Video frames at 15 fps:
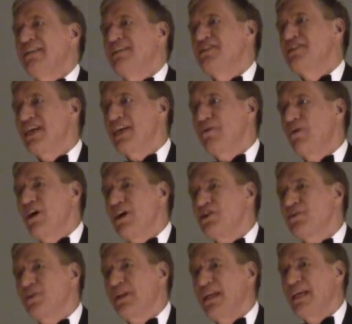The
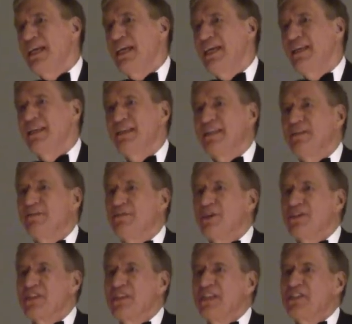sidewalks were laid in
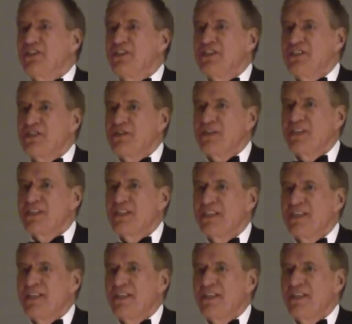residential districts.